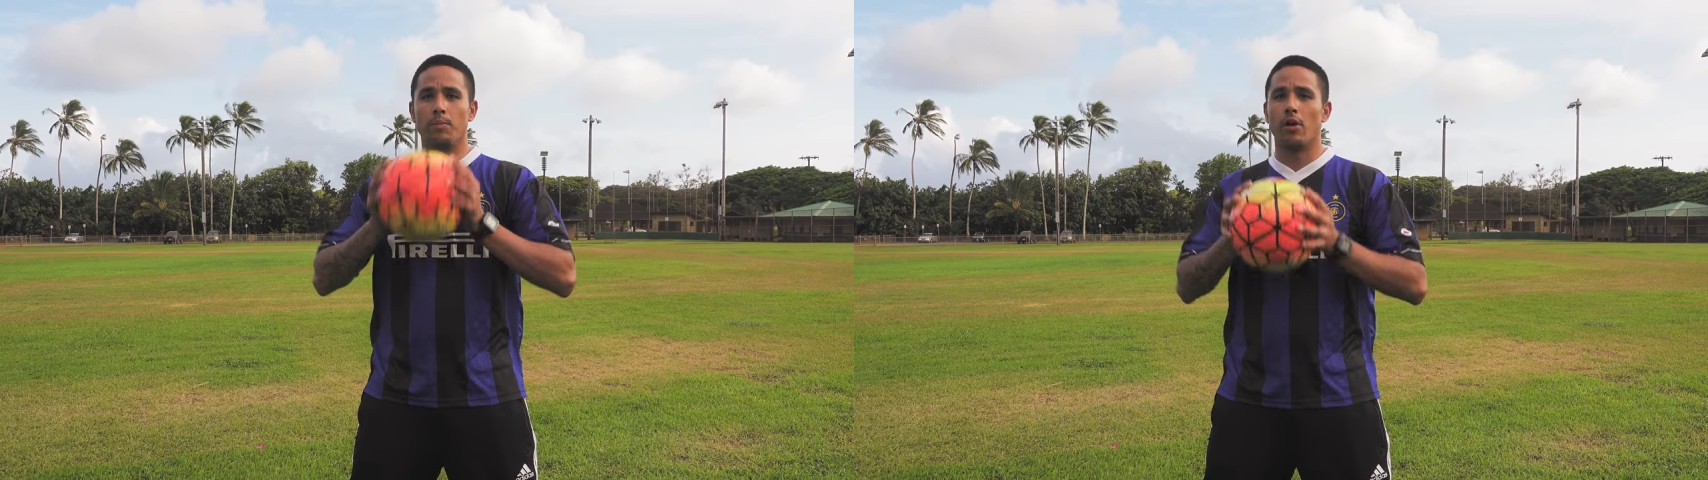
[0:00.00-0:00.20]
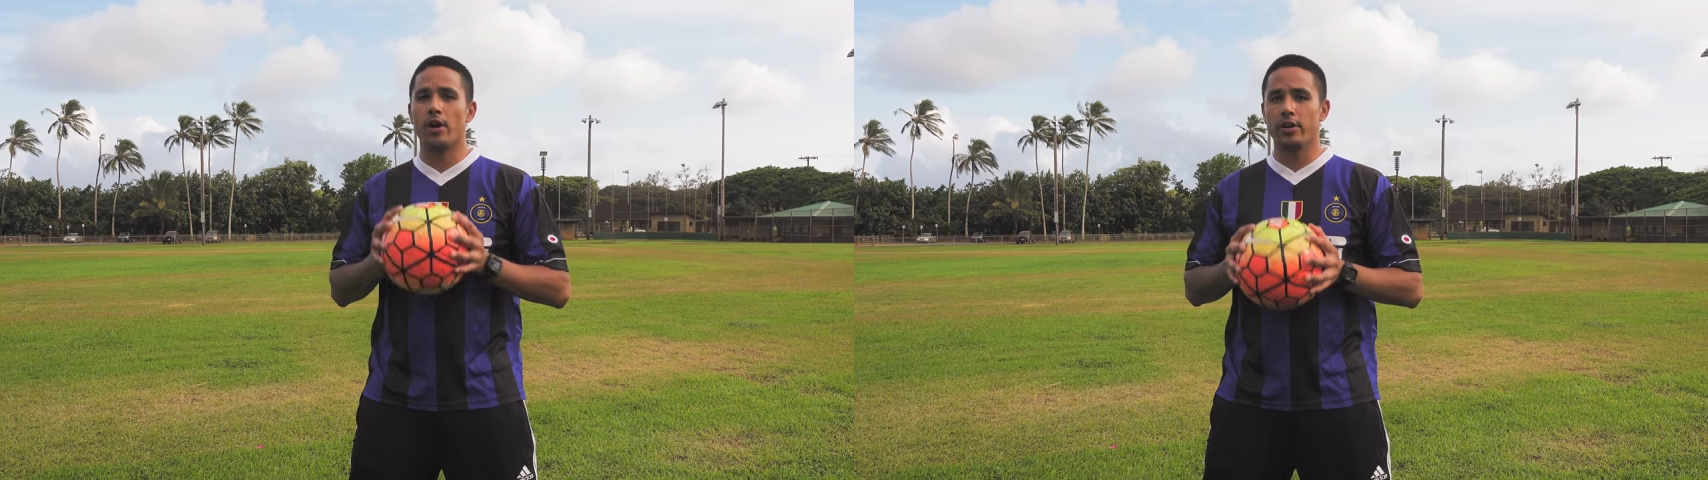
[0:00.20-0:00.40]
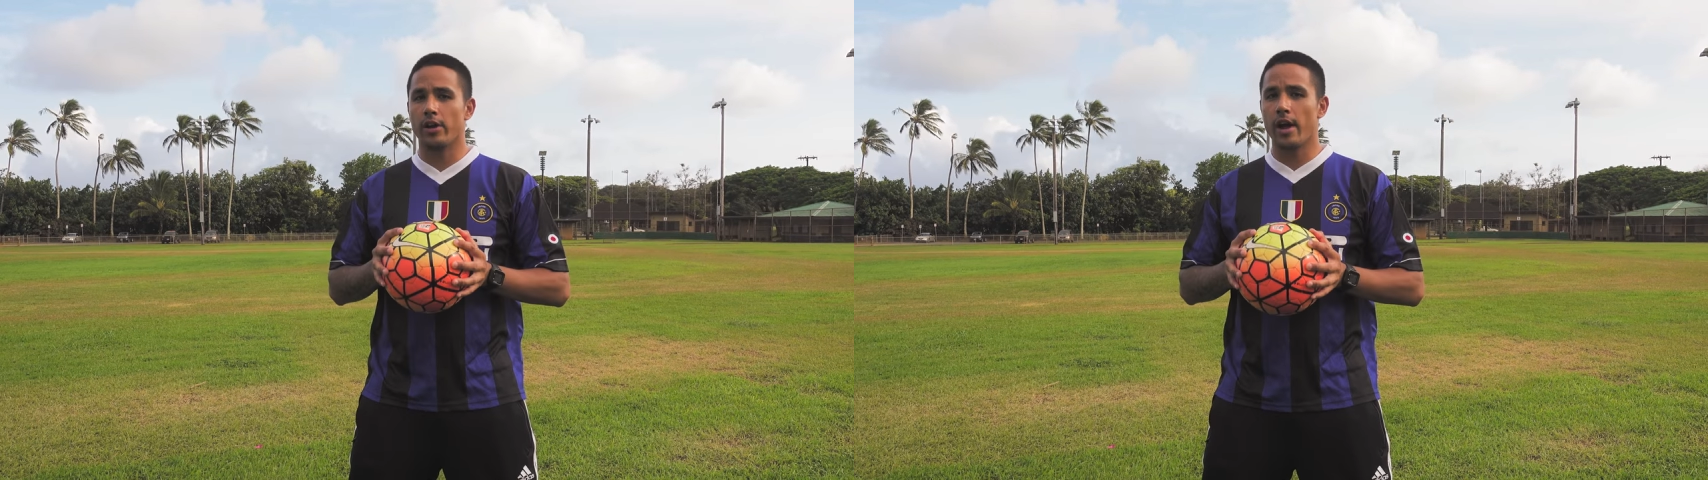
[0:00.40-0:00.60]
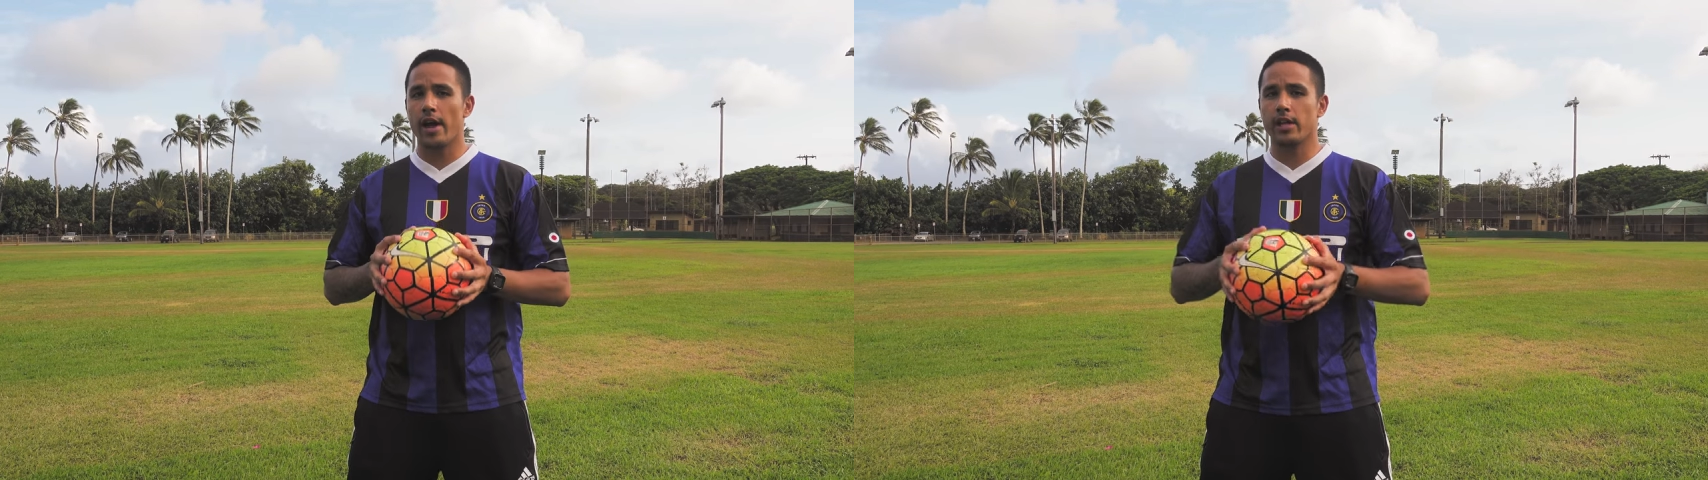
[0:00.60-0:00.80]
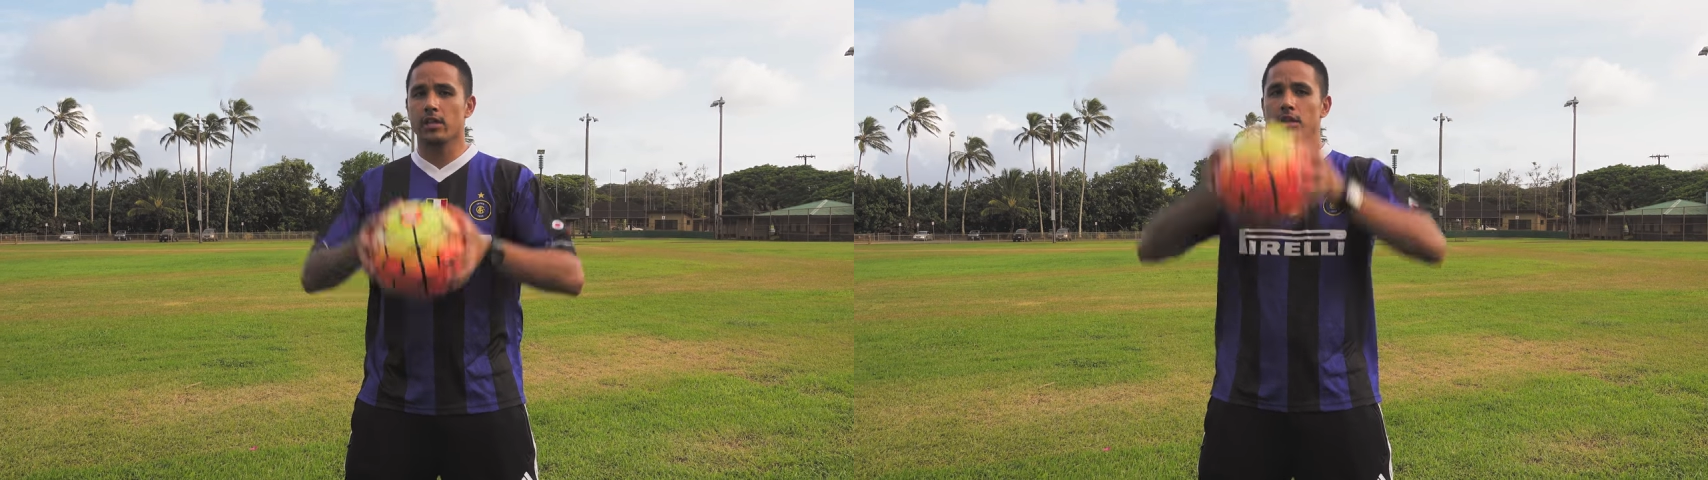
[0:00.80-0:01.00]
ball in your
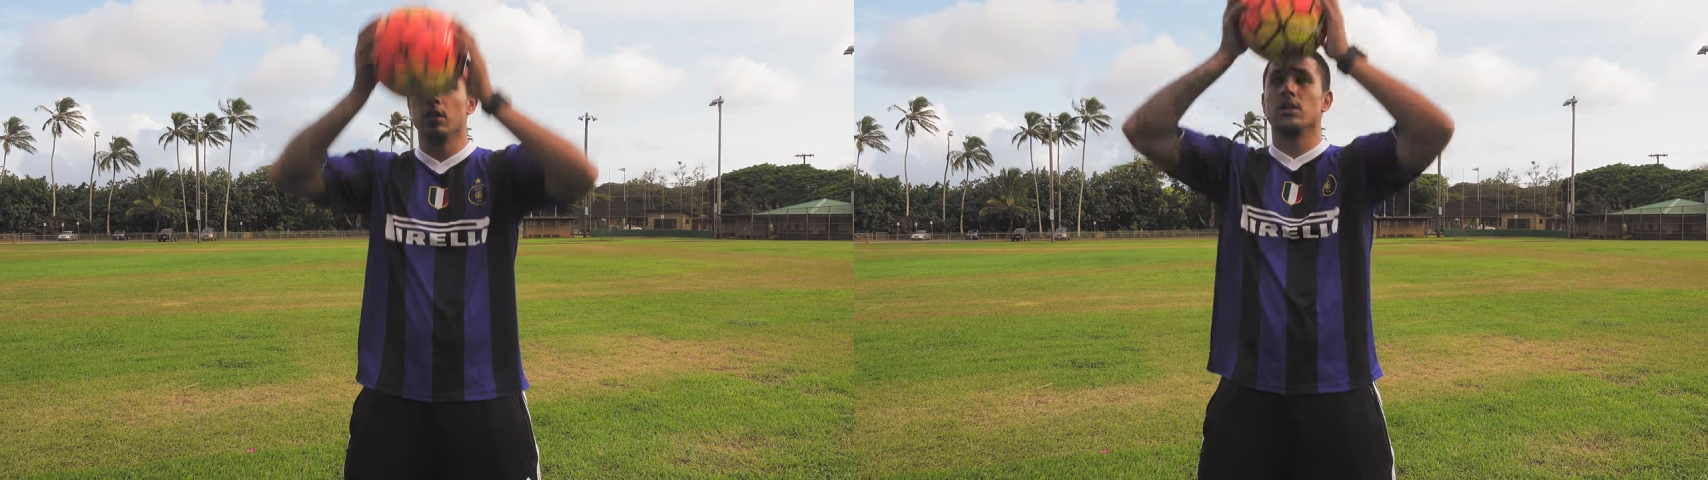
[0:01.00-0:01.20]
hand,